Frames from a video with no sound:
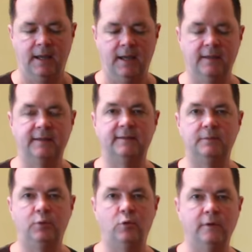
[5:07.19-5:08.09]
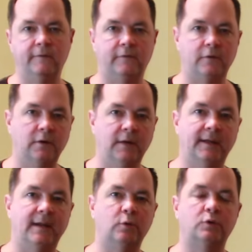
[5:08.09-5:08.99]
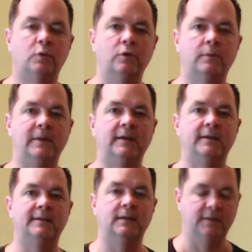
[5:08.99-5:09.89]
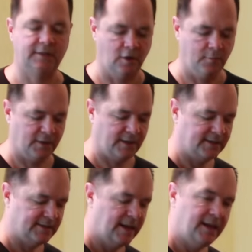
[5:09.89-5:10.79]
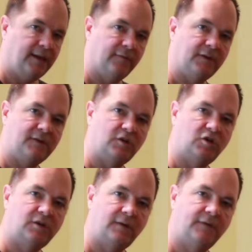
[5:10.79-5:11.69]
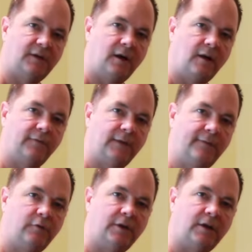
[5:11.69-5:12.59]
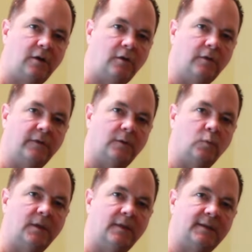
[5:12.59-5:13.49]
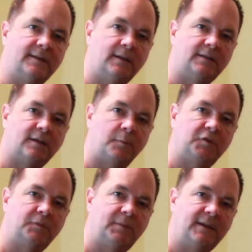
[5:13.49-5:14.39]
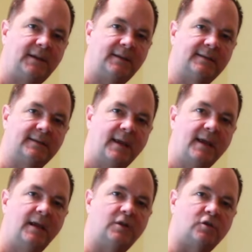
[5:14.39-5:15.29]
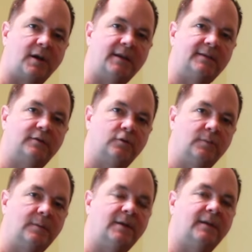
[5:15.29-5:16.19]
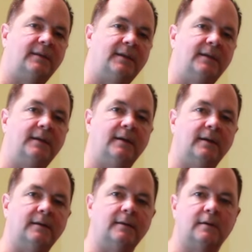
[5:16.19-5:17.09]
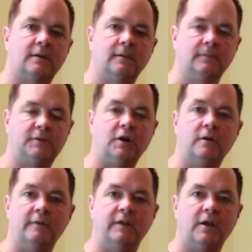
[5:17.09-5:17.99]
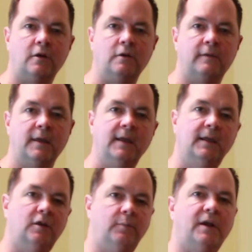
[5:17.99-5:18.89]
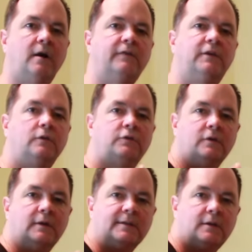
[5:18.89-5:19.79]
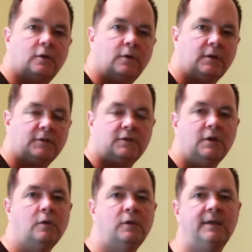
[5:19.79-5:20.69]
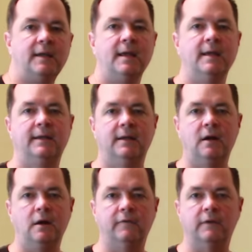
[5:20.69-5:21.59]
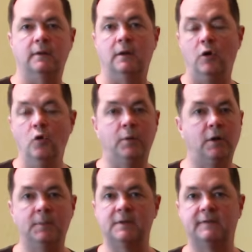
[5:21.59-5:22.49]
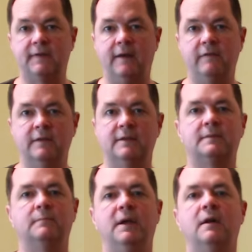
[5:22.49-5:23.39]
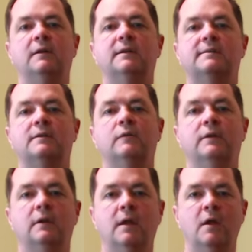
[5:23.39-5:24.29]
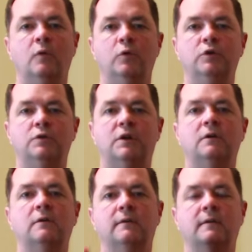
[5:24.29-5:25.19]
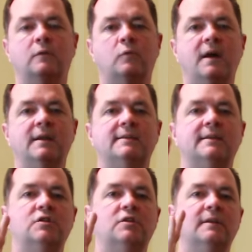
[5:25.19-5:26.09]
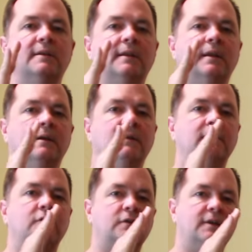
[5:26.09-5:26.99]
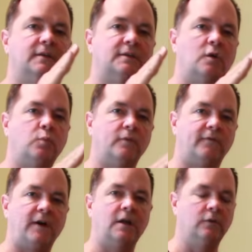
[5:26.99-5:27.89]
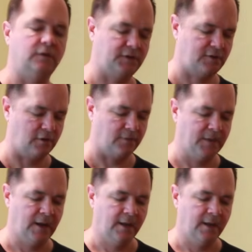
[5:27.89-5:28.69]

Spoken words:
And this is important for an equatorial mounted telescope, because if this is shifted off level at all, then when the telescope spins and tries to mimic the turn of the earth, it'll be off kilter, and so it'll slowly get off. And the whole purpose of having this mount is so that when you turn the right ascension, that your telescope will follow the star.